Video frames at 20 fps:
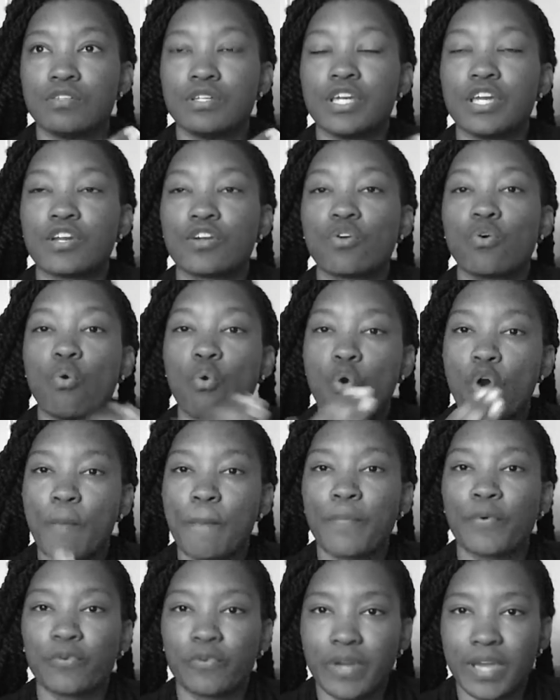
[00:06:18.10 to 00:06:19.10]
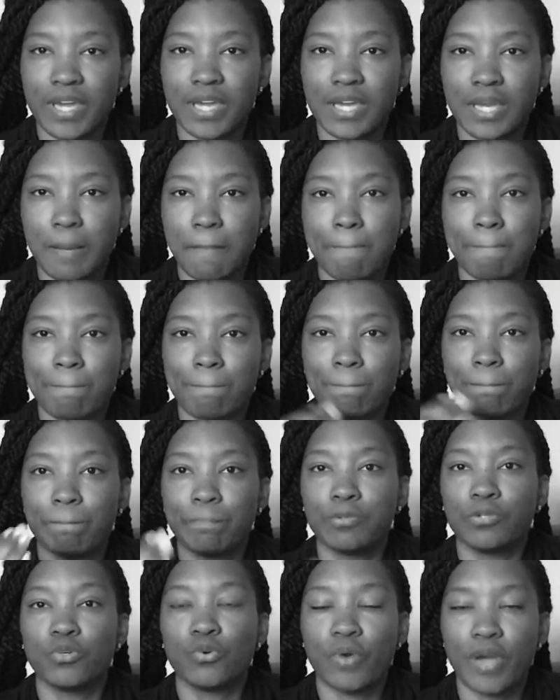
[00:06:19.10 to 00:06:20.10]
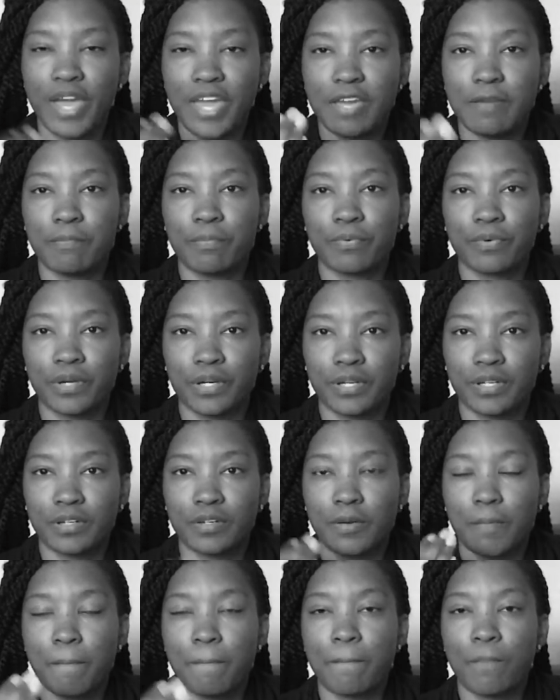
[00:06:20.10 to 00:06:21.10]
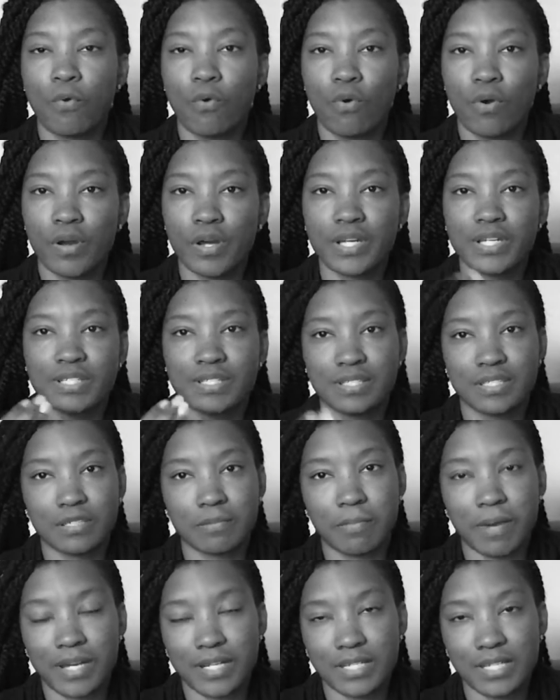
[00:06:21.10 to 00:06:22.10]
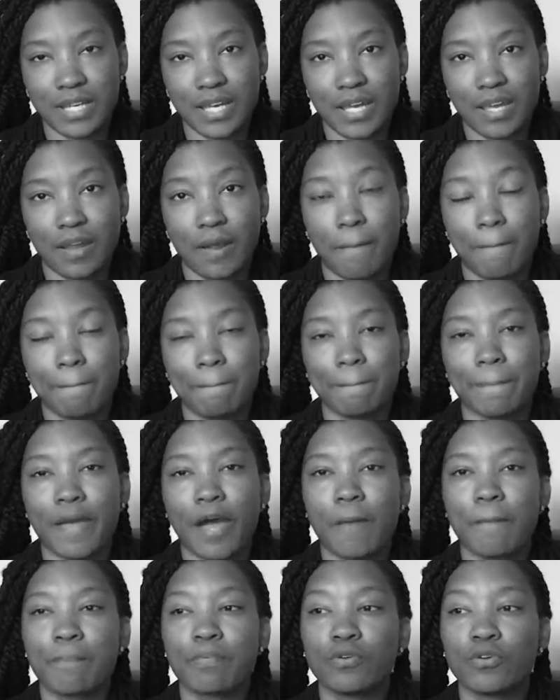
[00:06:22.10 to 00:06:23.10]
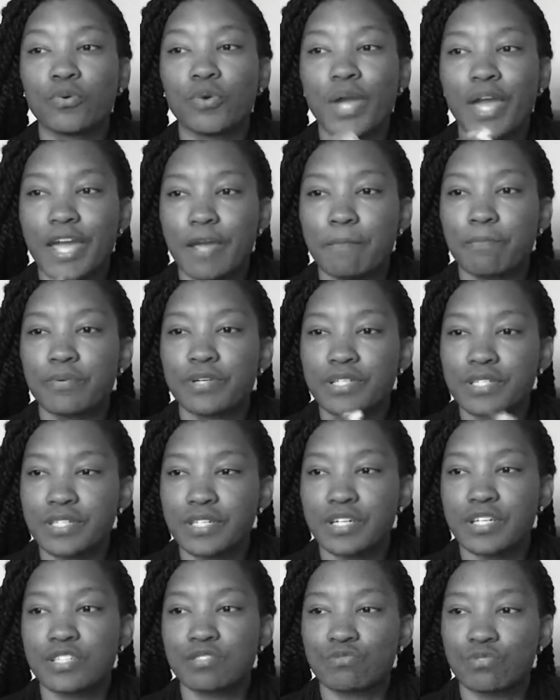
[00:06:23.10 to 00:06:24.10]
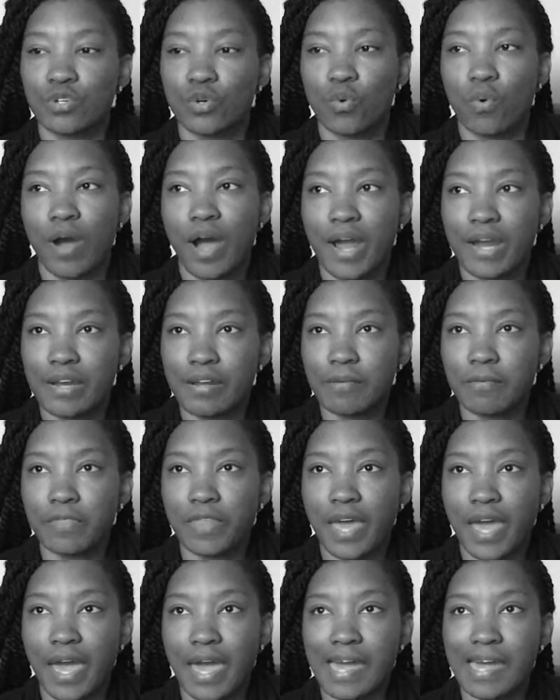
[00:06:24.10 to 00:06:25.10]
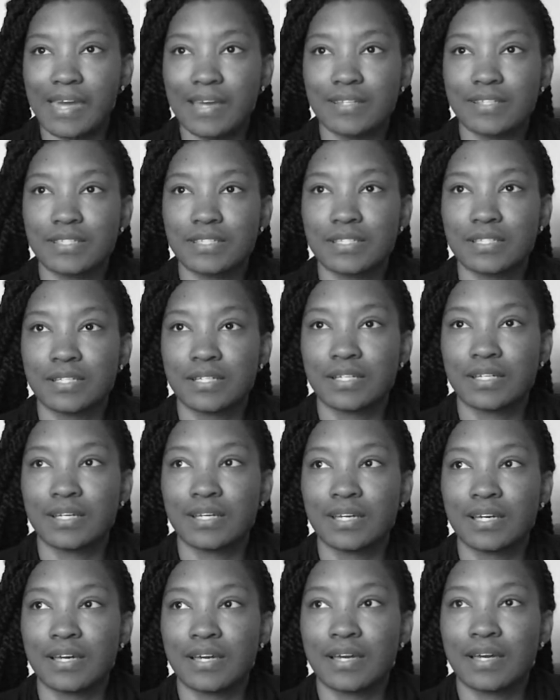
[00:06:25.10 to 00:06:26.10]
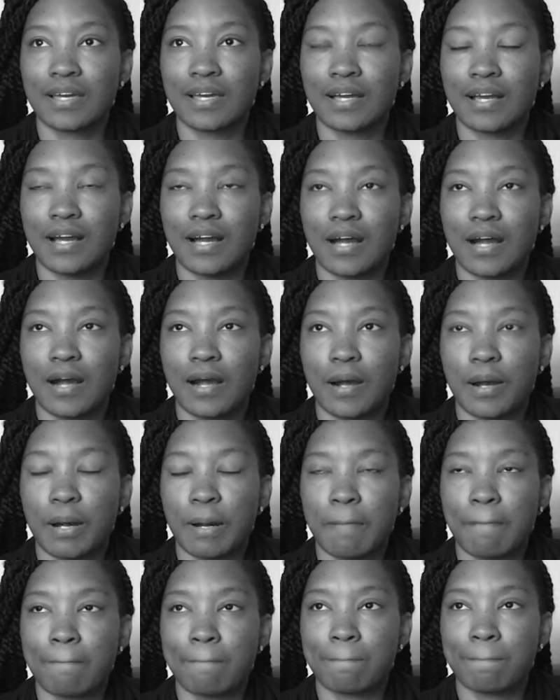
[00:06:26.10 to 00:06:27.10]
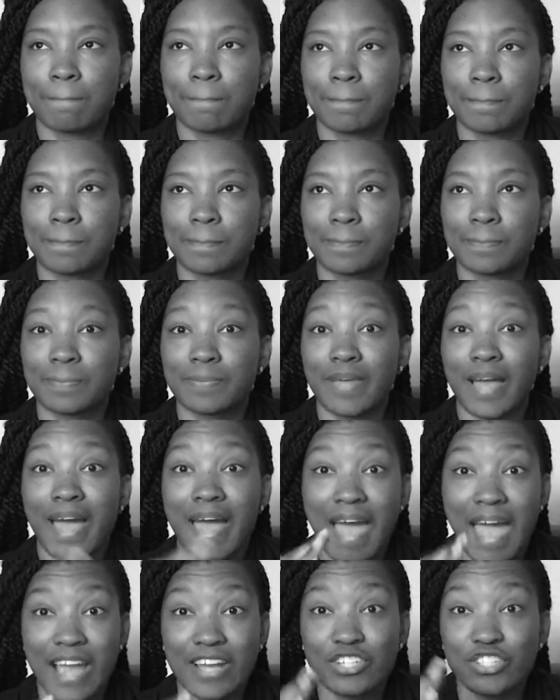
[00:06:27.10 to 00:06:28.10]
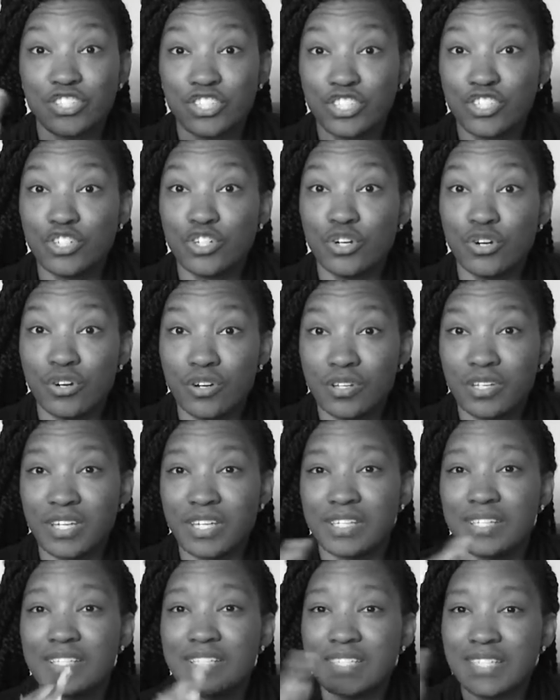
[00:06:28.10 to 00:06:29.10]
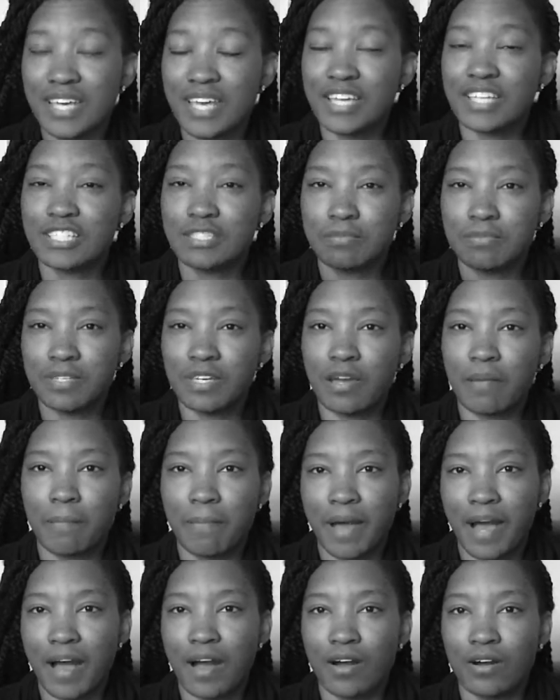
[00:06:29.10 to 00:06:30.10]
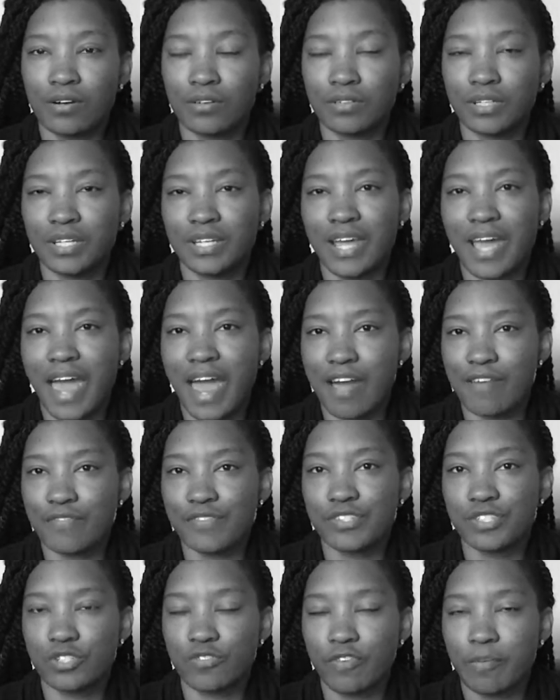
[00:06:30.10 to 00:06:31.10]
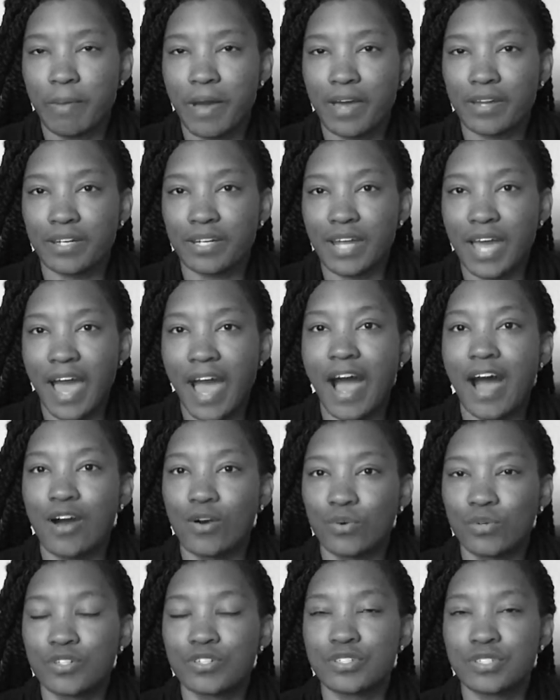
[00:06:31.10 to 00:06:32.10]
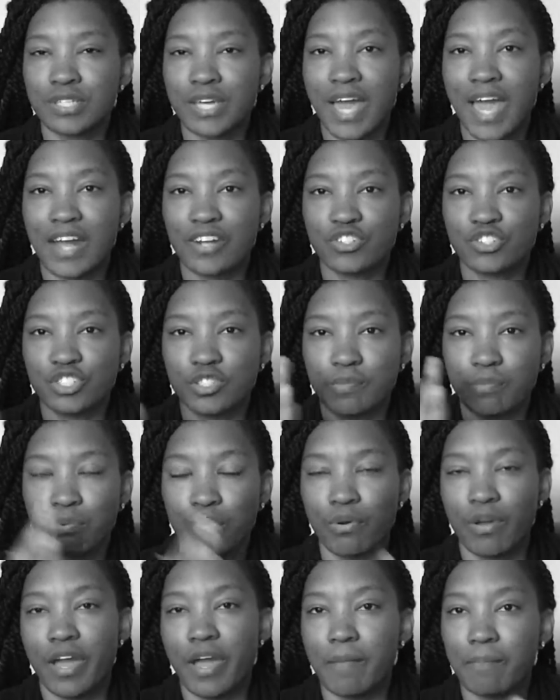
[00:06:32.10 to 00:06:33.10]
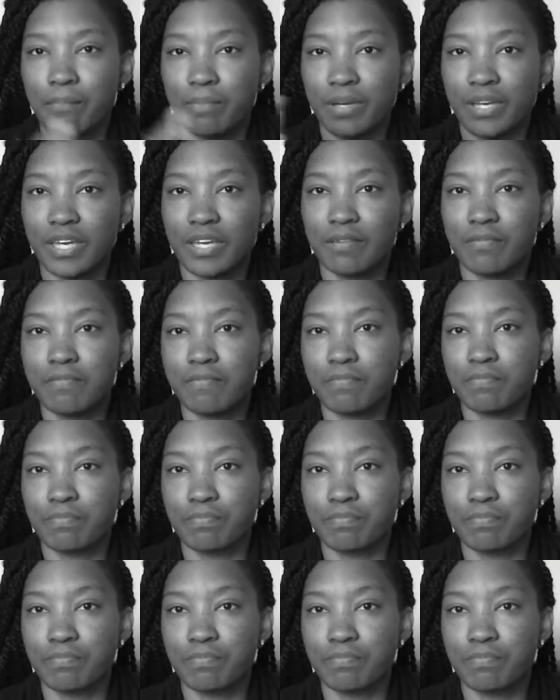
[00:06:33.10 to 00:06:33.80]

incorporate Blue Apron more into my day. Now, Blue Apron does require that I actually cook, and it takes me about an average of about an hour to actually prep and